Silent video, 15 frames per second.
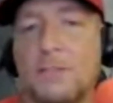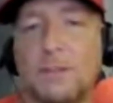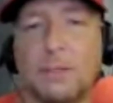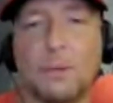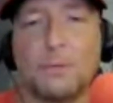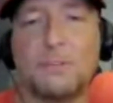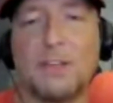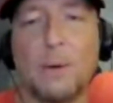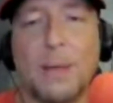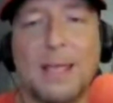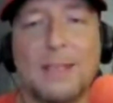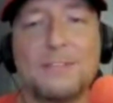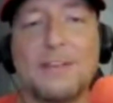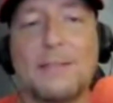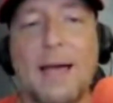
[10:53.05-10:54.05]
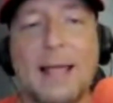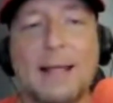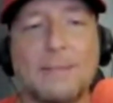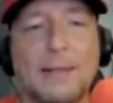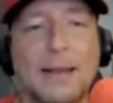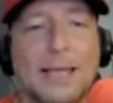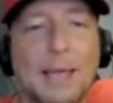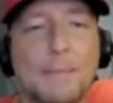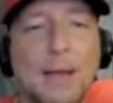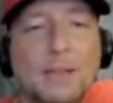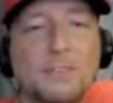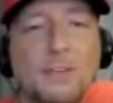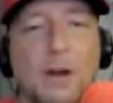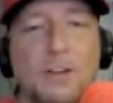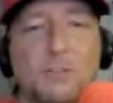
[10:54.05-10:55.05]
DeLuzio isn't likely to get
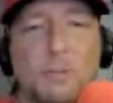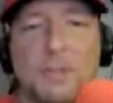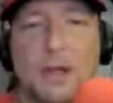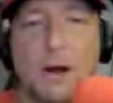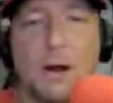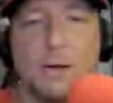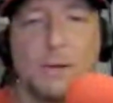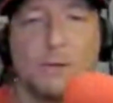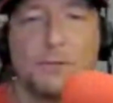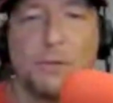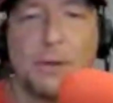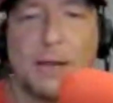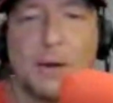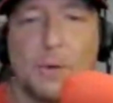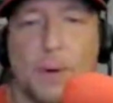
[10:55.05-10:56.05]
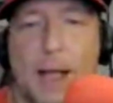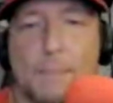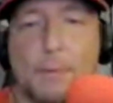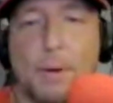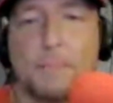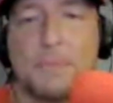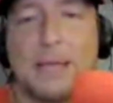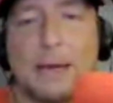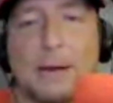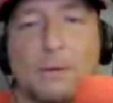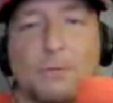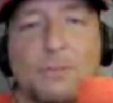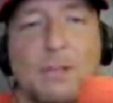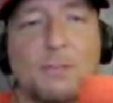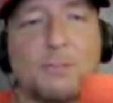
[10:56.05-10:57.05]
many starts with the Cardinals looking to wrap up the
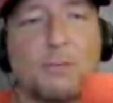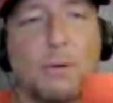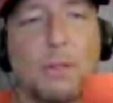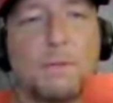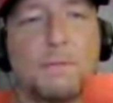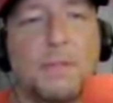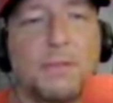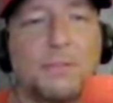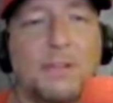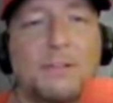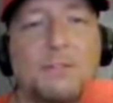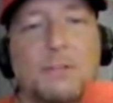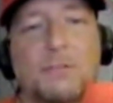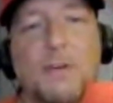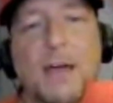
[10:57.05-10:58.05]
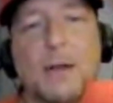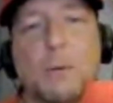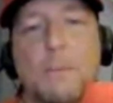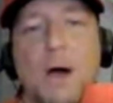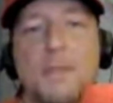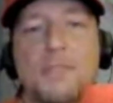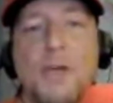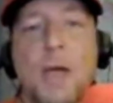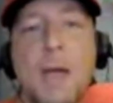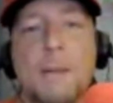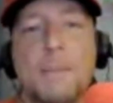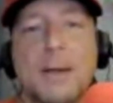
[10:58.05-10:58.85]
NL Central over the season's final month,